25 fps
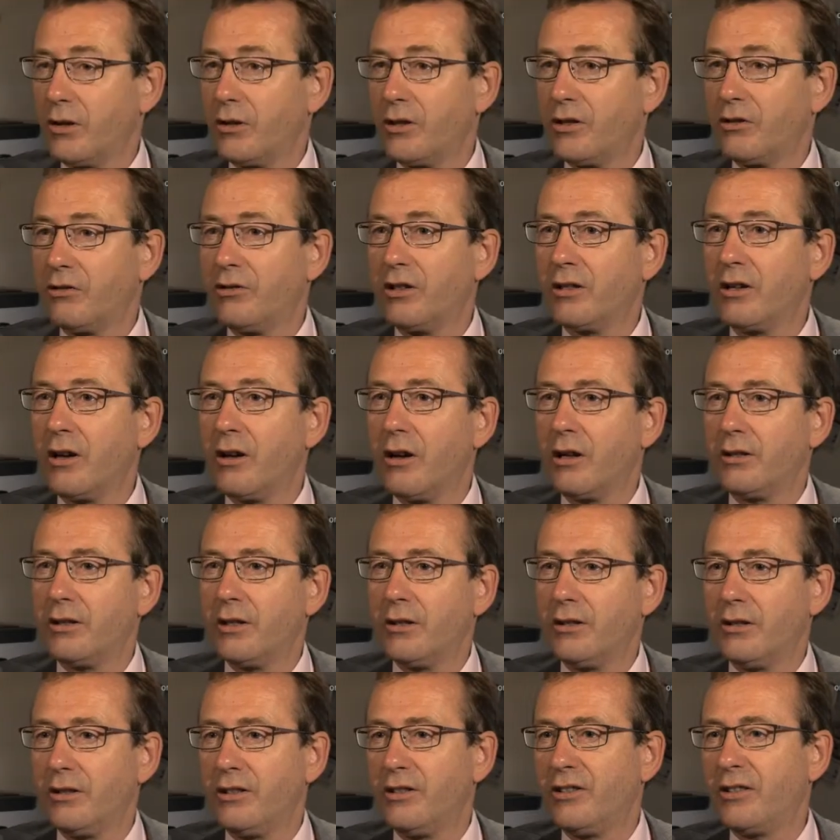it's
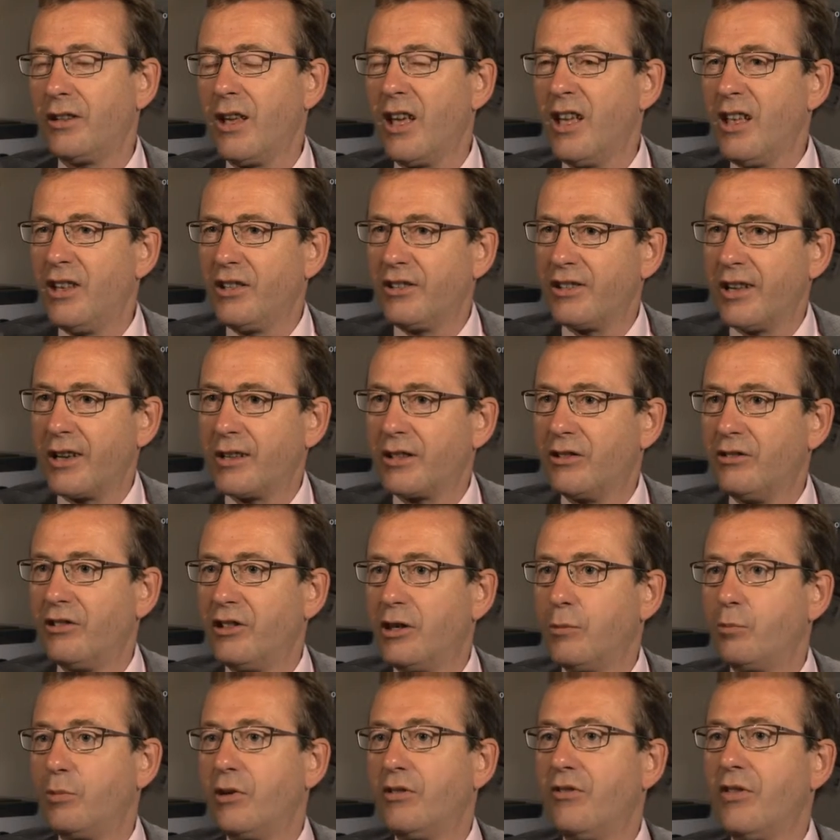regarded as secondary
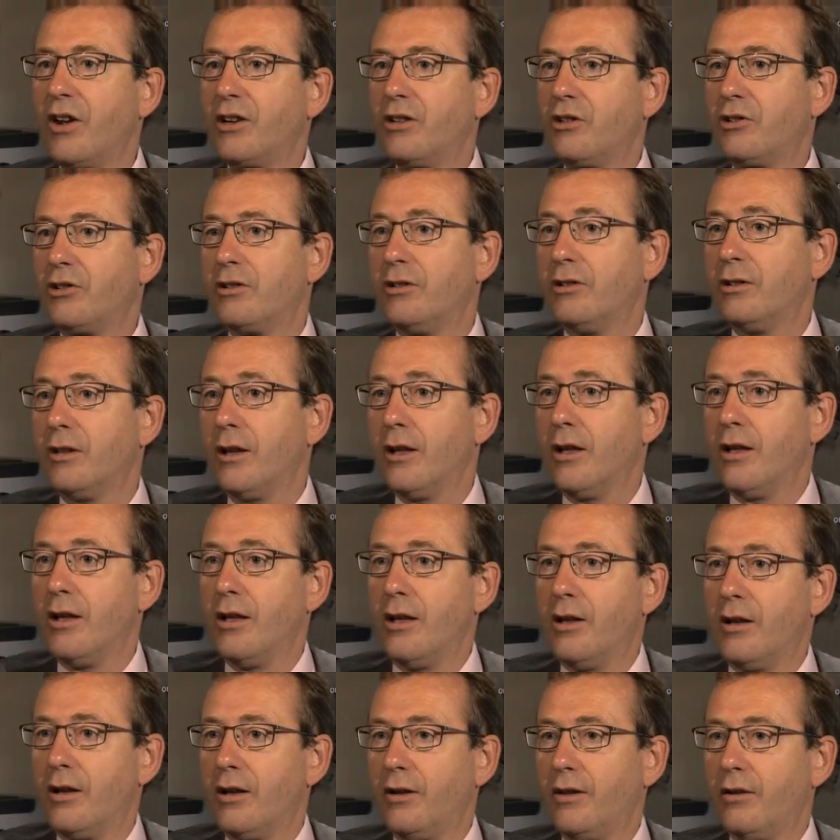prevention
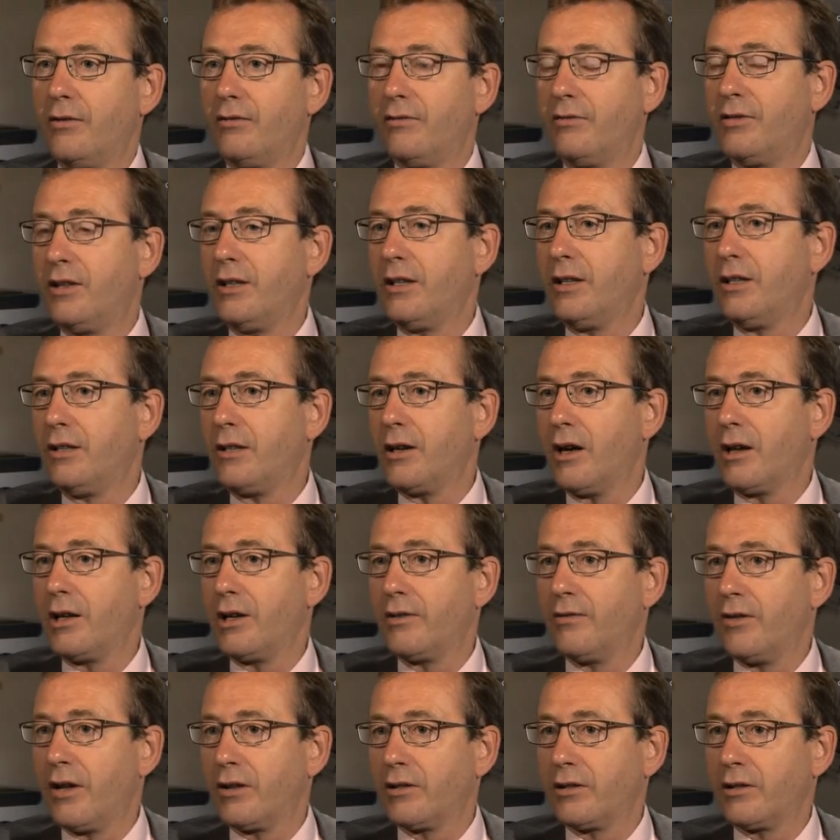of the
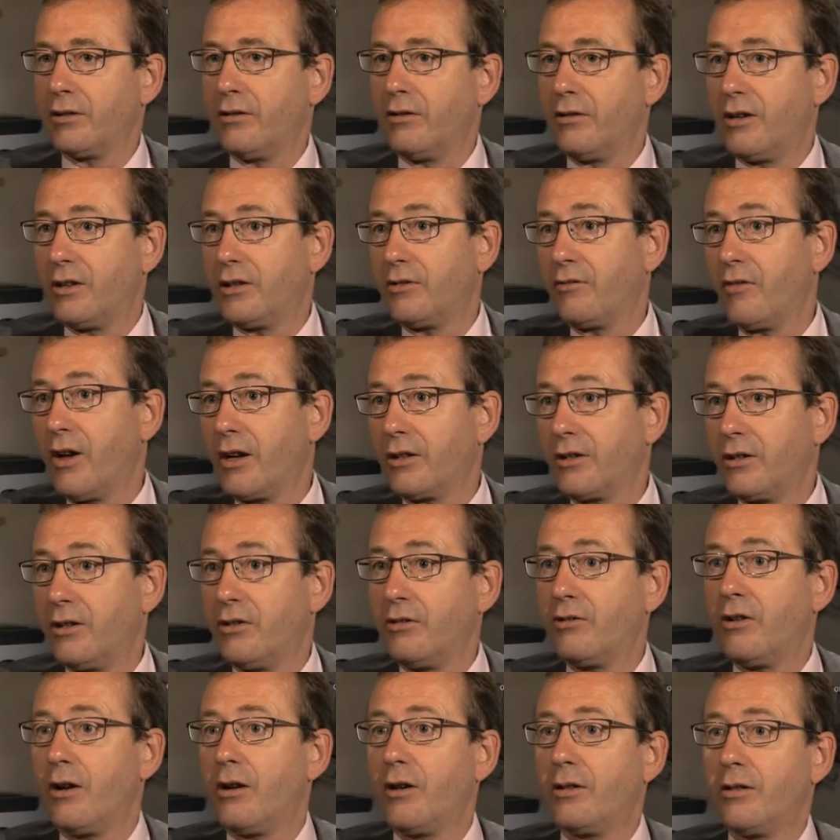cardiovascular risk
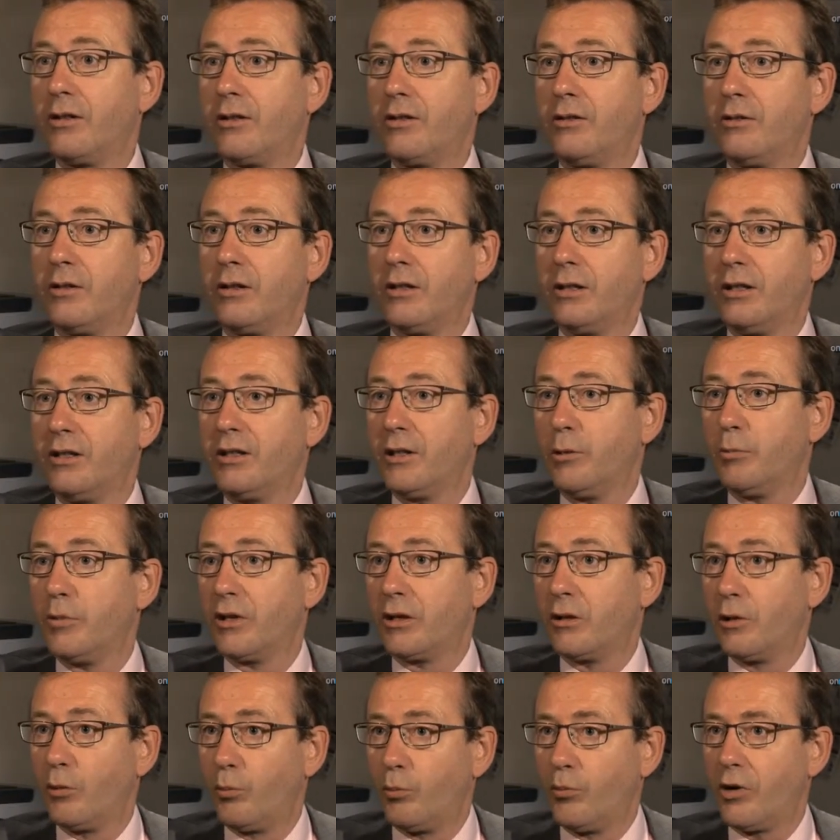factors rather than the
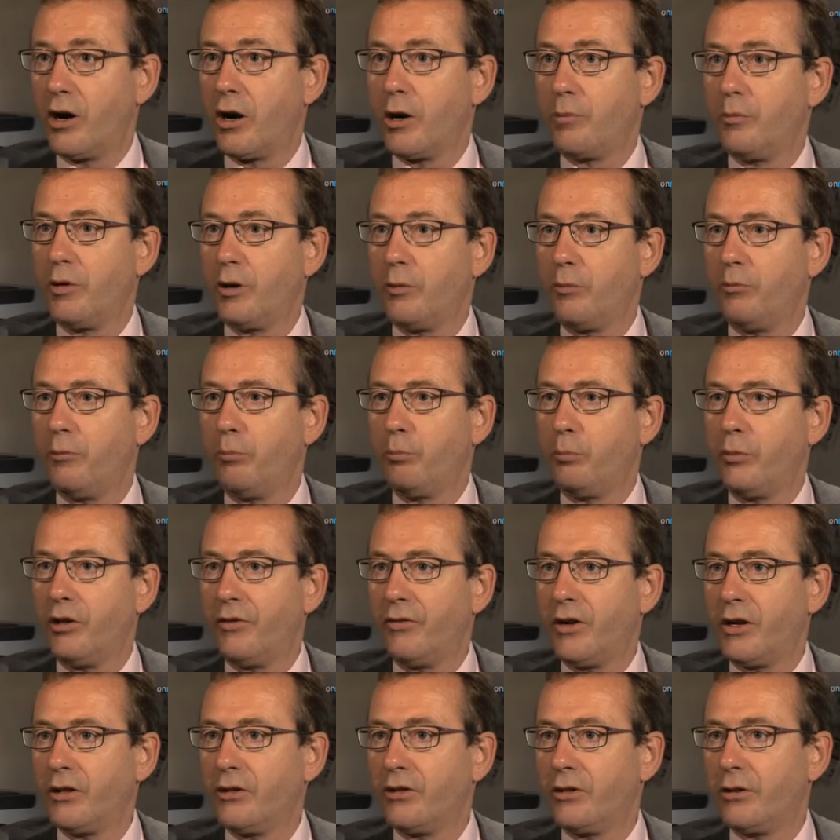typical primary
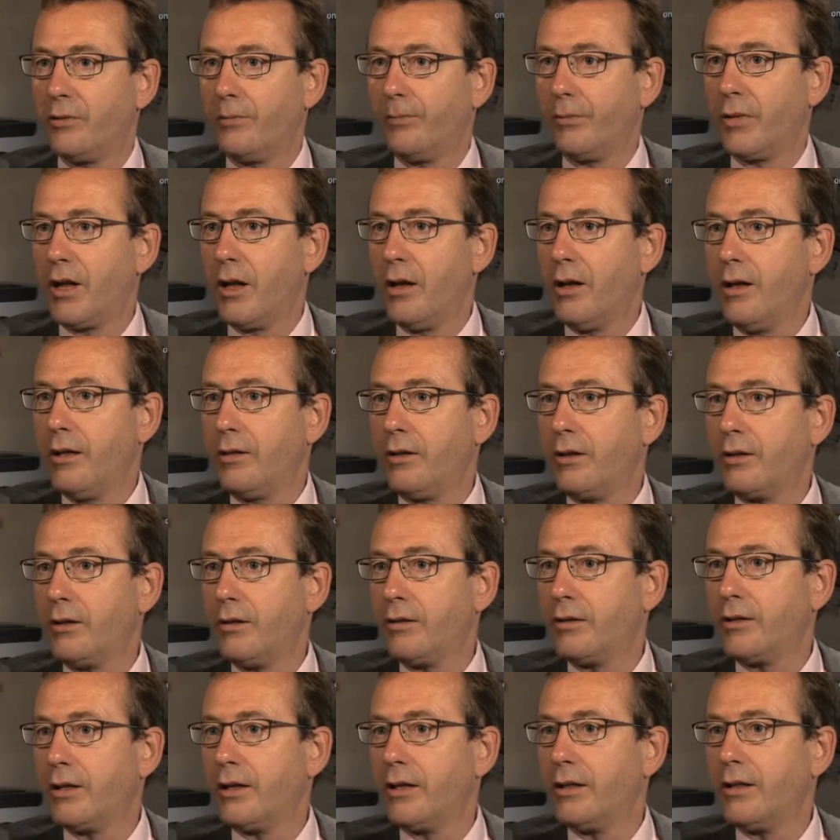prevention that you
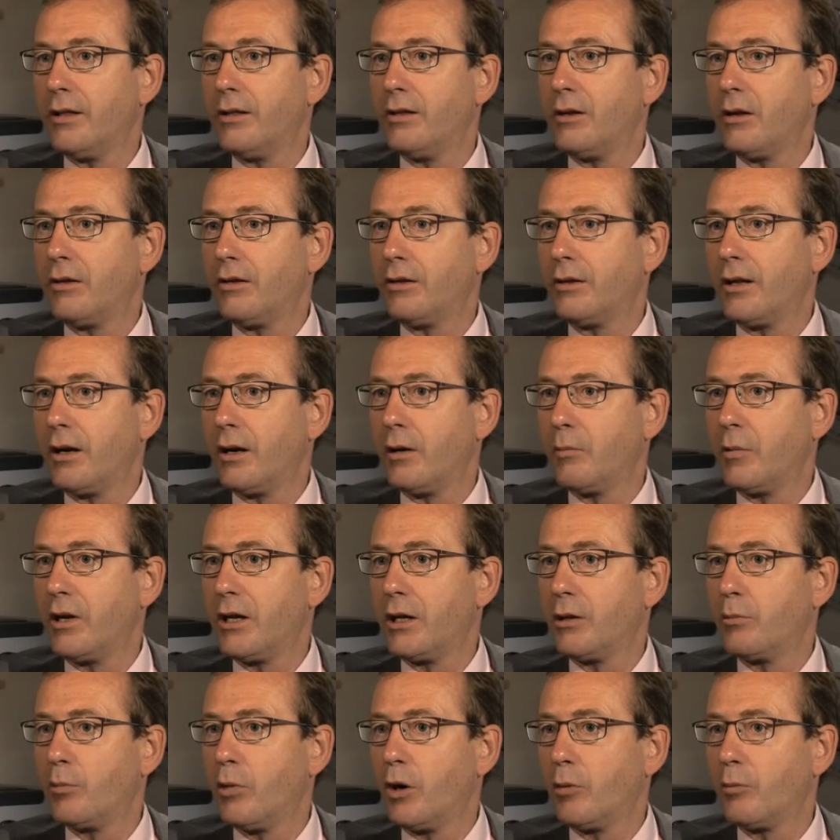see in the
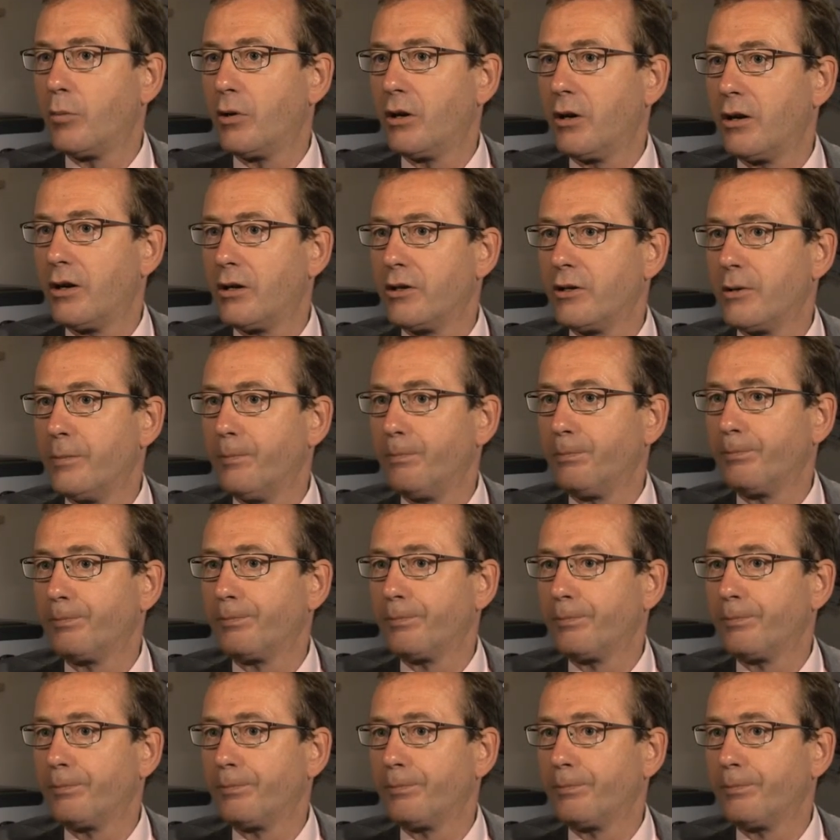non-diabetic population.